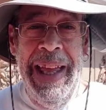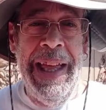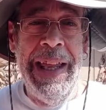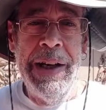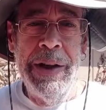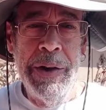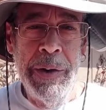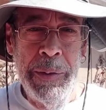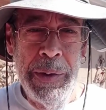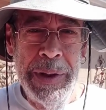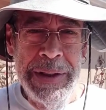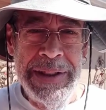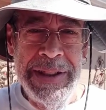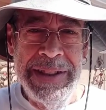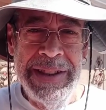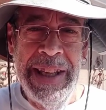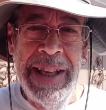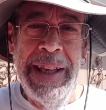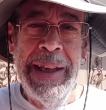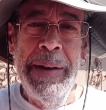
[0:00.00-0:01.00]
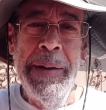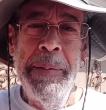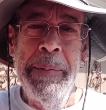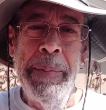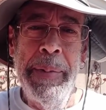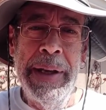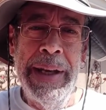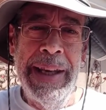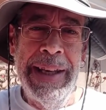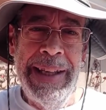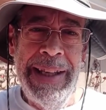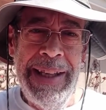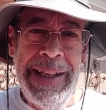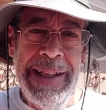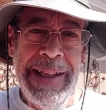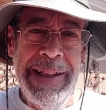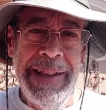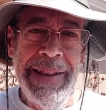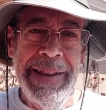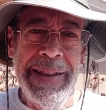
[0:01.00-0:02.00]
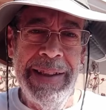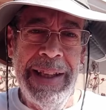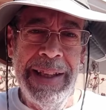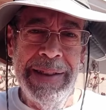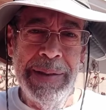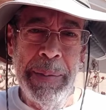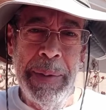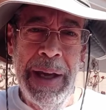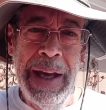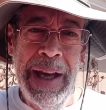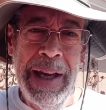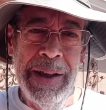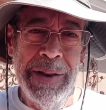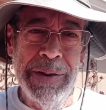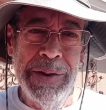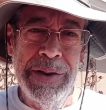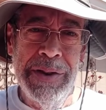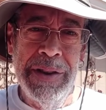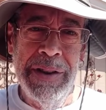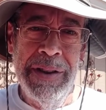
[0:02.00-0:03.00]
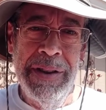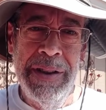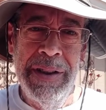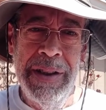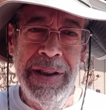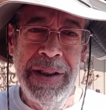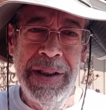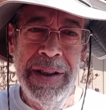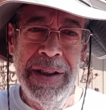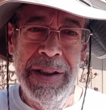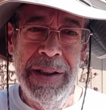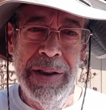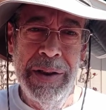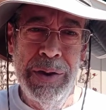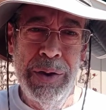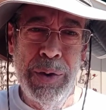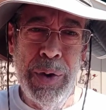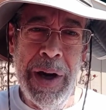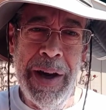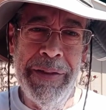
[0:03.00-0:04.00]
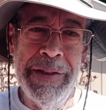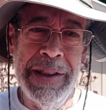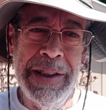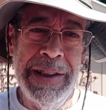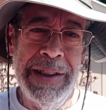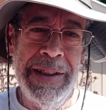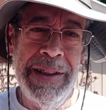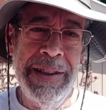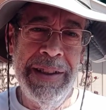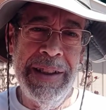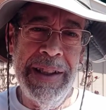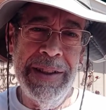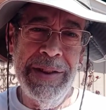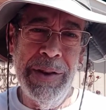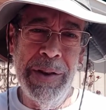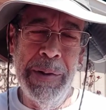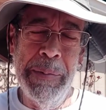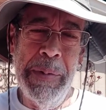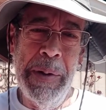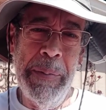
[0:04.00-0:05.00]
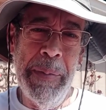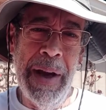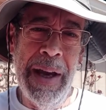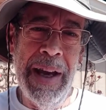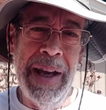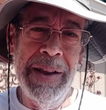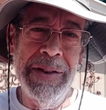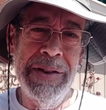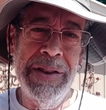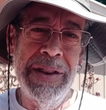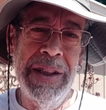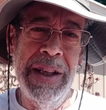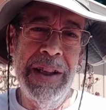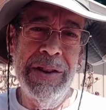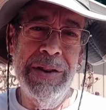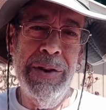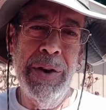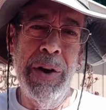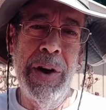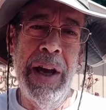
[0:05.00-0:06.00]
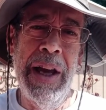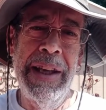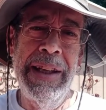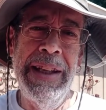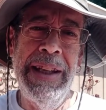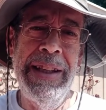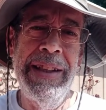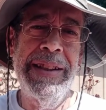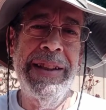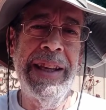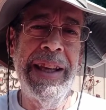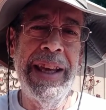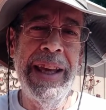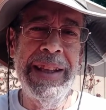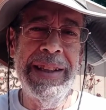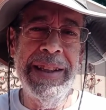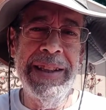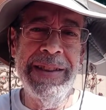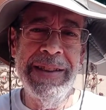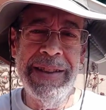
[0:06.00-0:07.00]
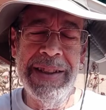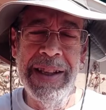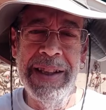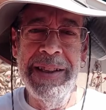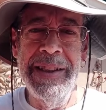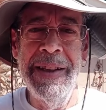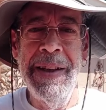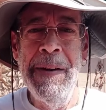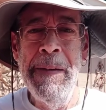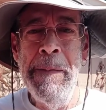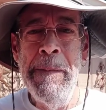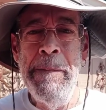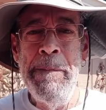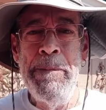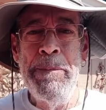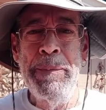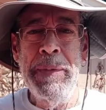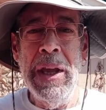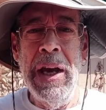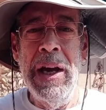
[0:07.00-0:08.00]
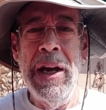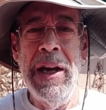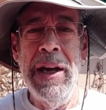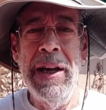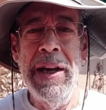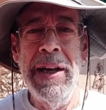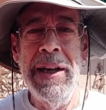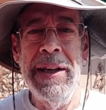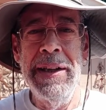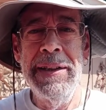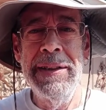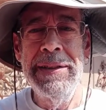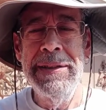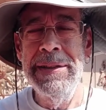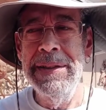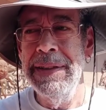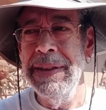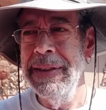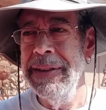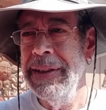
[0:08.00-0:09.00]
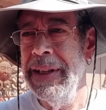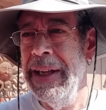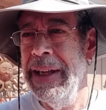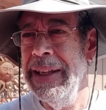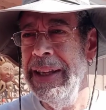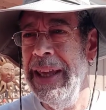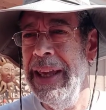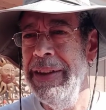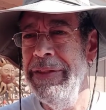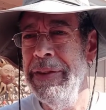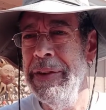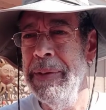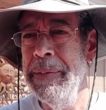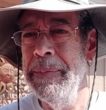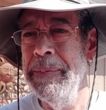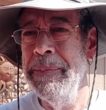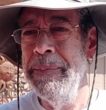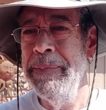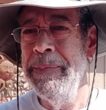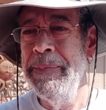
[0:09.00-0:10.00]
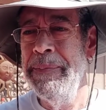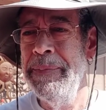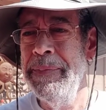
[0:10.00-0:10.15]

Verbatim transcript: I don't know what to say, but I need it. That's my house. Traveling, that's going to be my house there, so I need to get this done. Uh, I gave them